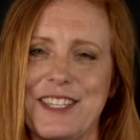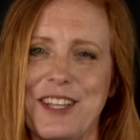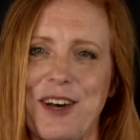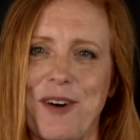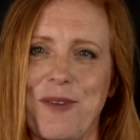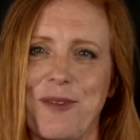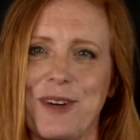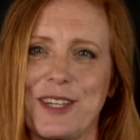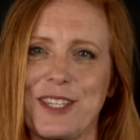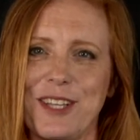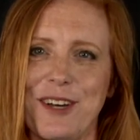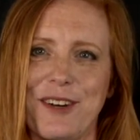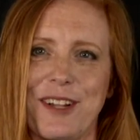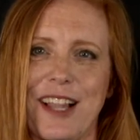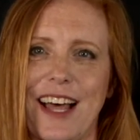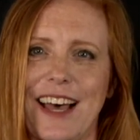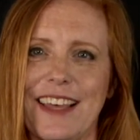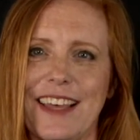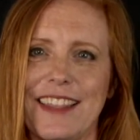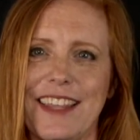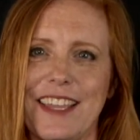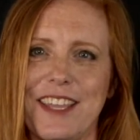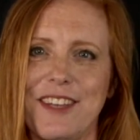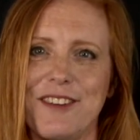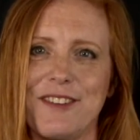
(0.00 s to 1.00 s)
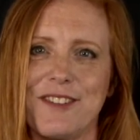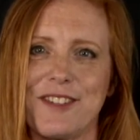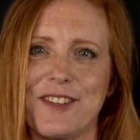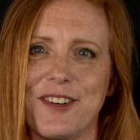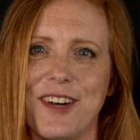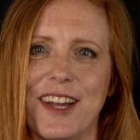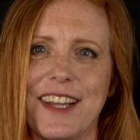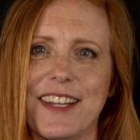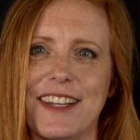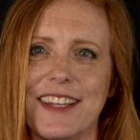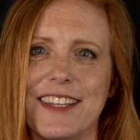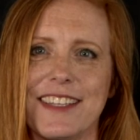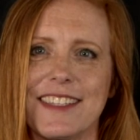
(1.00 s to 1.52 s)
So we're so glad that you
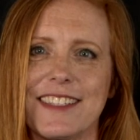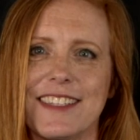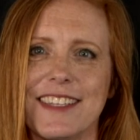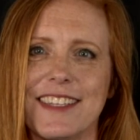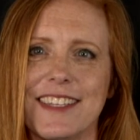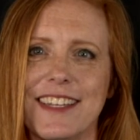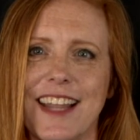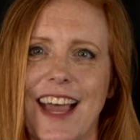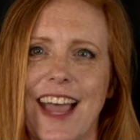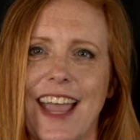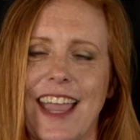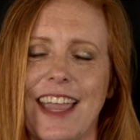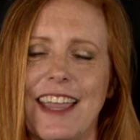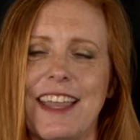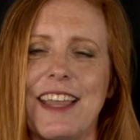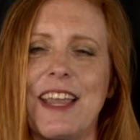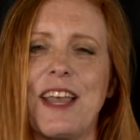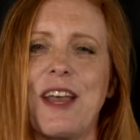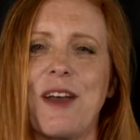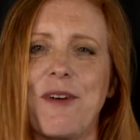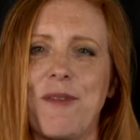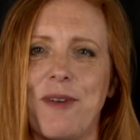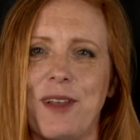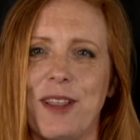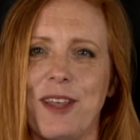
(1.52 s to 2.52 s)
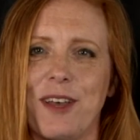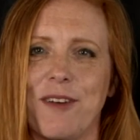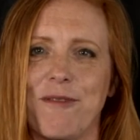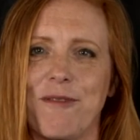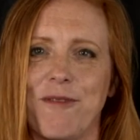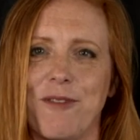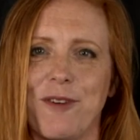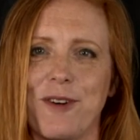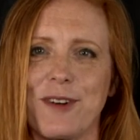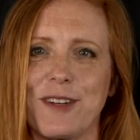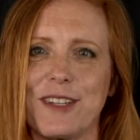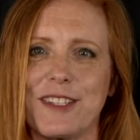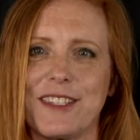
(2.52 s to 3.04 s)
joined us tonight. We
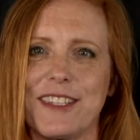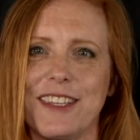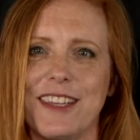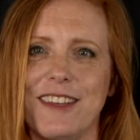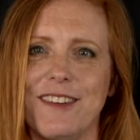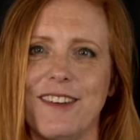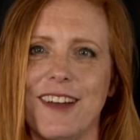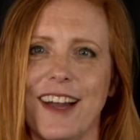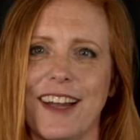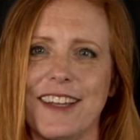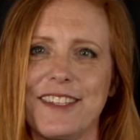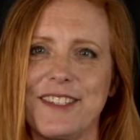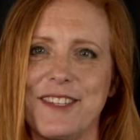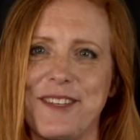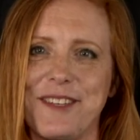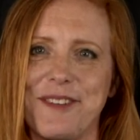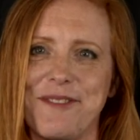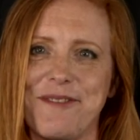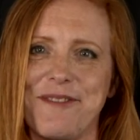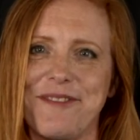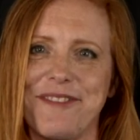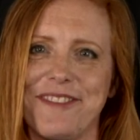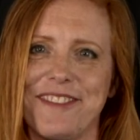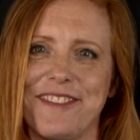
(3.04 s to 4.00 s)
look forward to seeing you guys soon.